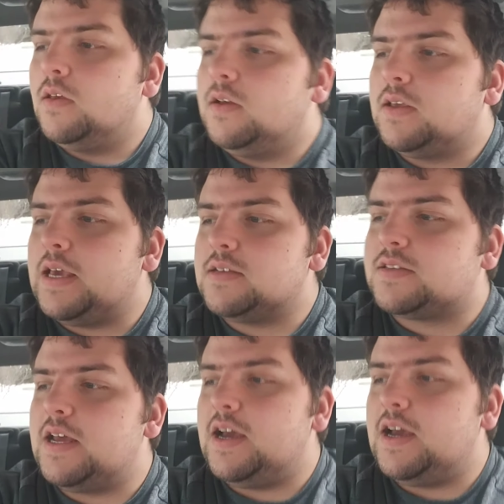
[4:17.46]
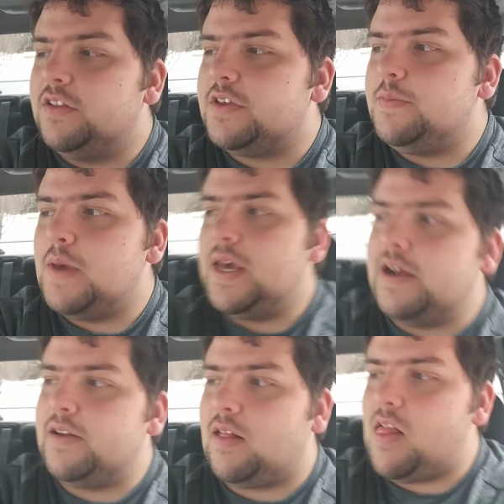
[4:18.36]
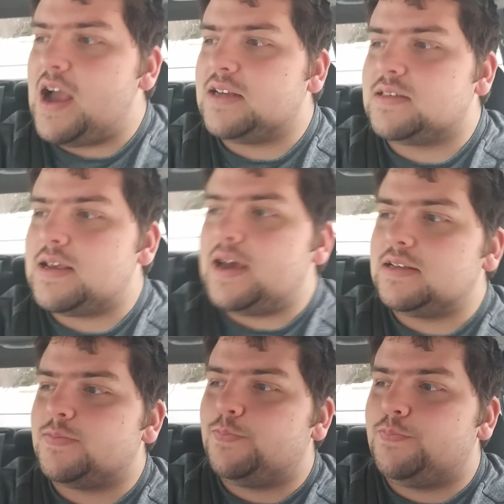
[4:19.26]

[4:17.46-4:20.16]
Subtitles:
Can't stay healthy, made out of glass ass.